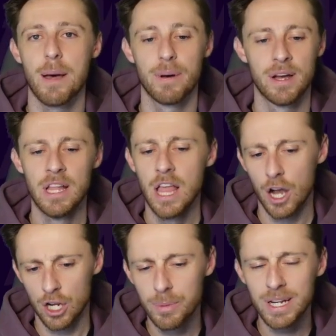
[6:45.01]
But I'm
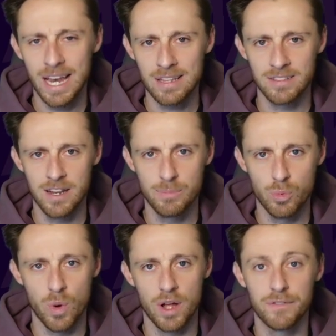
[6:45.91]
going to put Glasner number
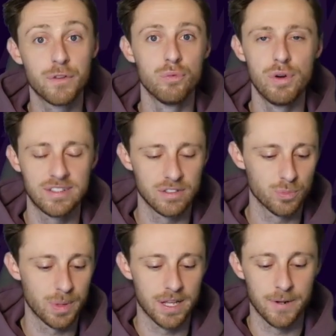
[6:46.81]
1. Few reasons
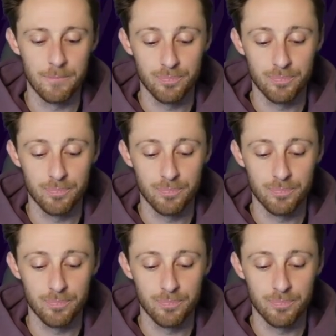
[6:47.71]
being.